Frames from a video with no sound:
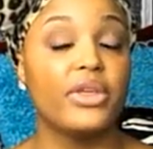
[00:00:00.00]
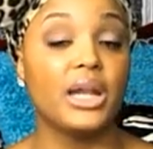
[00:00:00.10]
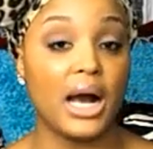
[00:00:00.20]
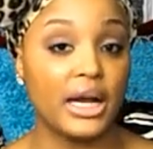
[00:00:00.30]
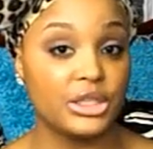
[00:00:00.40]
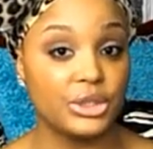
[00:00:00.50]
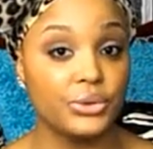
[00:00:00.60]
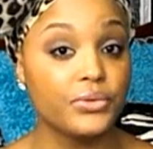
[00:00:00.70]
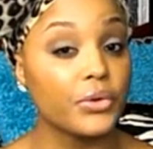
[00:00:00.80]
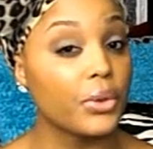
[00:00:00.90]
than I
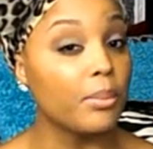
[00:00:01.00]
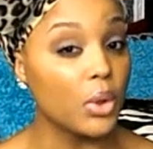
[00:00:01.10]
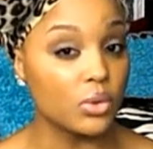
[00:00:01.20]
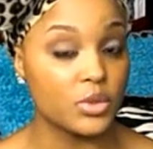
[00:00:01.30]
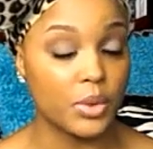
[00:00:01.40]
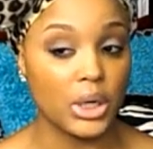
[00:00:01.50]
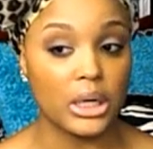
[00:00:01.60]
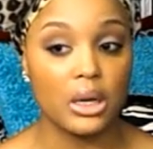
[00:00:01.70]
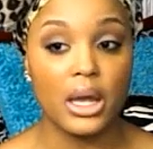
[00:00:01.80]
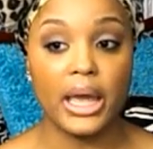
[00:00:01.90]
do for the most part.